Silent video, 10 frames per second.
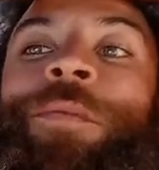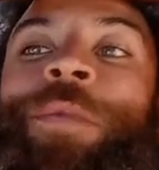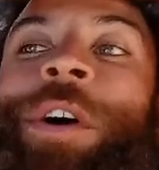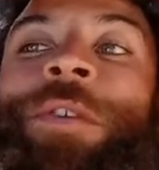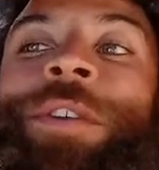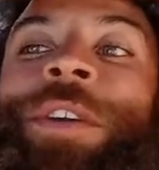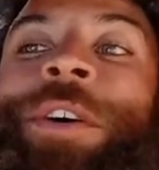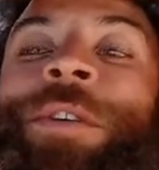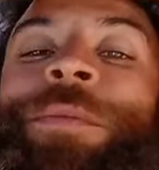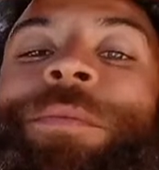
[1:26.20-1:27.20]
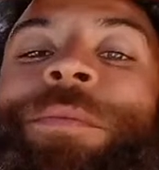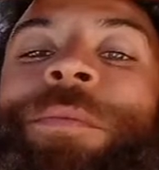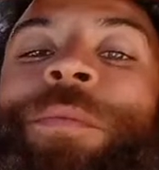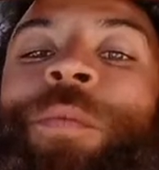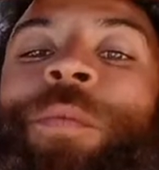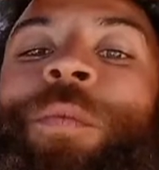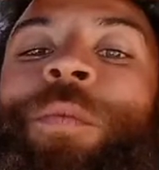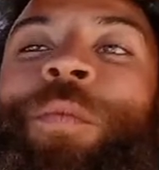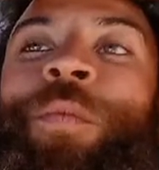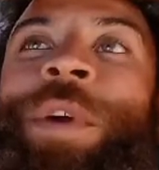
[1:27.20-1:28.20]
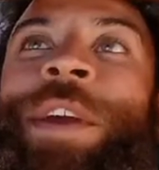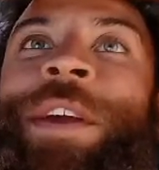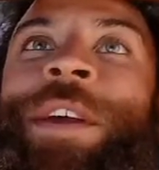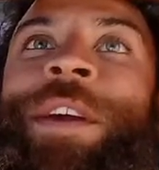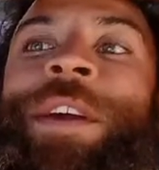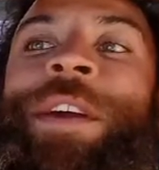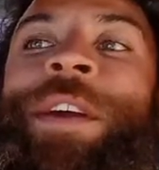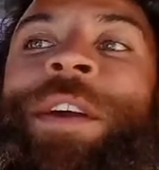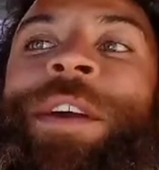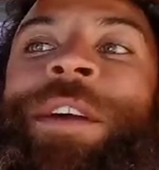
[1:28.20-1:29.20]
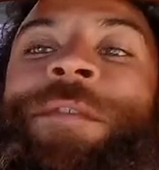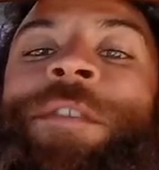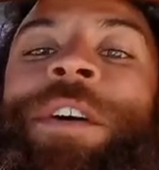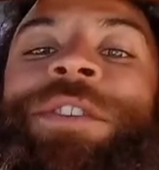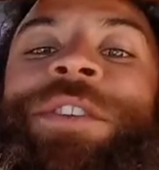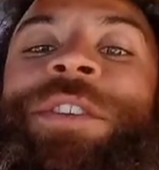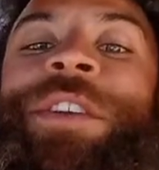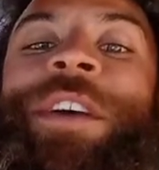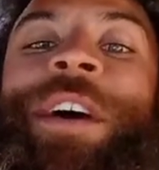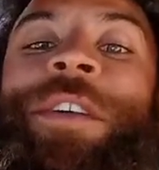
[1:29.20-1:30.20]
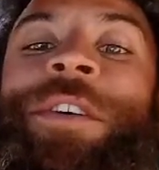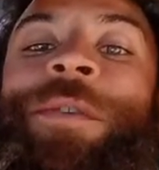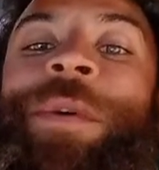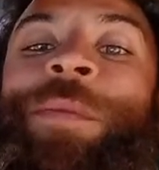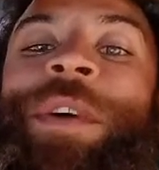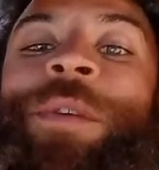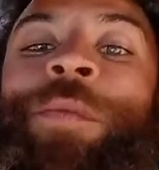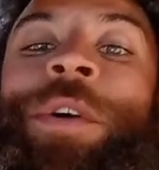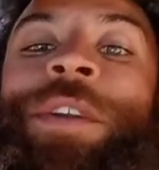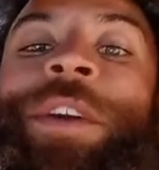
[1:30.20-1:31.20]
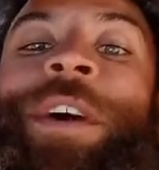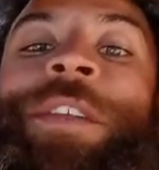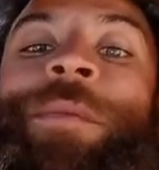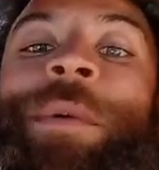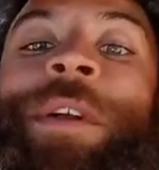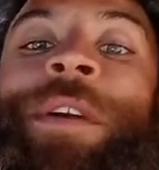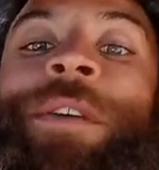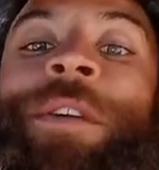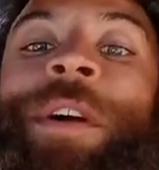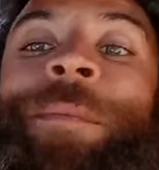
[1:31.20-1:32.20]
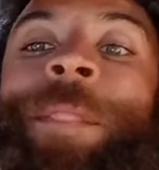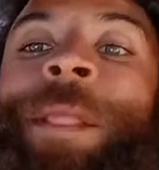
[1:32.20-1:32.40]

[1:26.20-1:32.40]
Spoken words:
we all need help. We function together when we can work together better, right?